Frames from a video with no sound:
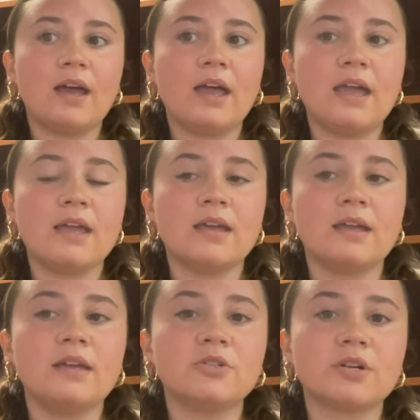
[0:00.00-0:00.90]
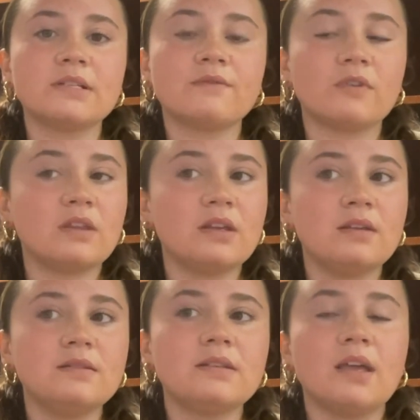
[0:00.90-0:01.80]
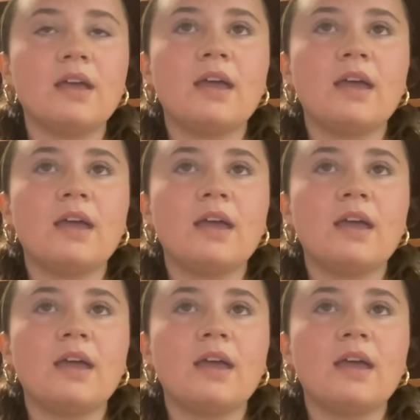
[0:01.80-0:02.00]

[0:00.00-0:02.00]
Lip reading: a interest for these,